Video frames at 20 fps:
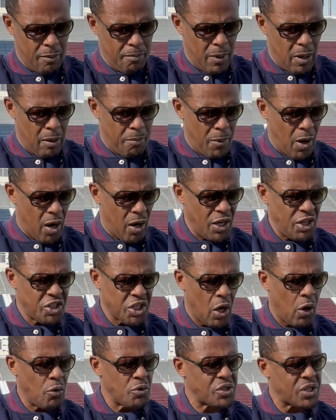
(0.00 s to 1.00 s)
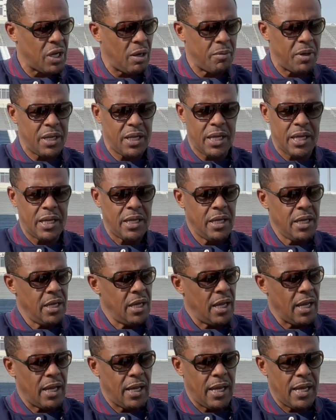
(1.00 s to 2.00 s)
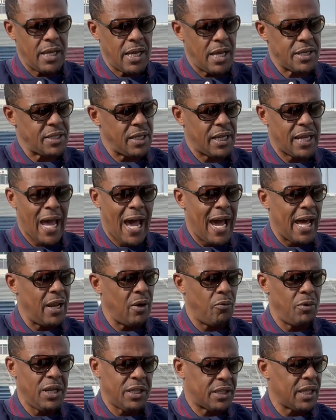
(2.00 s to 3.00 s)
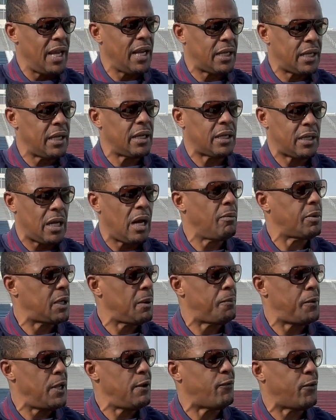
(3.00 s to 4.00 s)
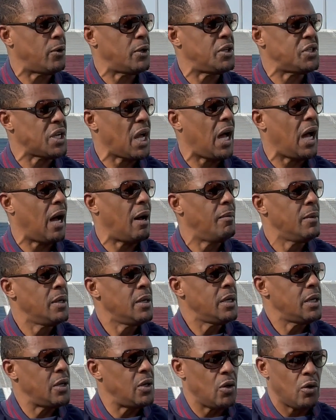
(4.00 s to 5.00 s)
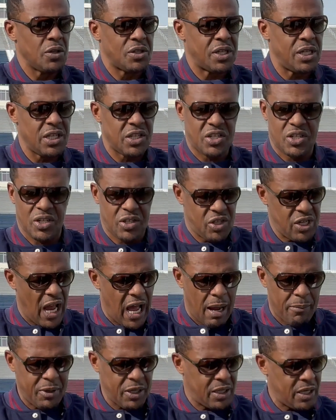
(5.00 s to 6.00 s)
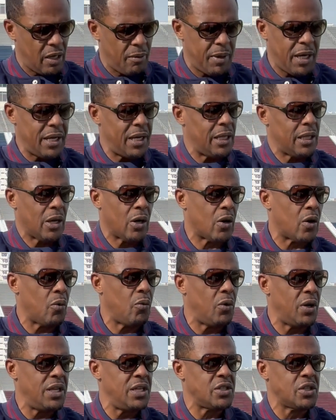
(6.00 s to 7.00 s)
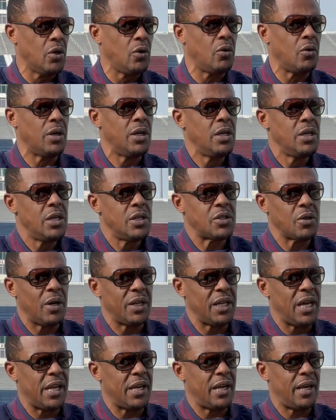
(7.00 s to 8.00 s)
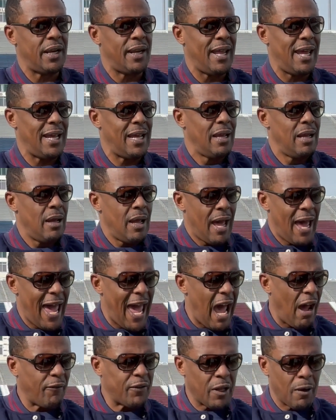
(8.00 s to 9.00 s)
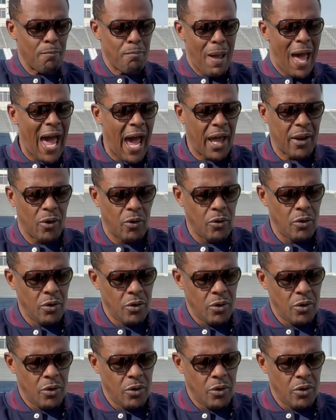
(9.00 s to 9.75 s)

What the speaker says: Amari Jones coming in as a guy that we think can come compete for the job. It's his job to come in and learn what he's doing. So at the end of the day, have the battle.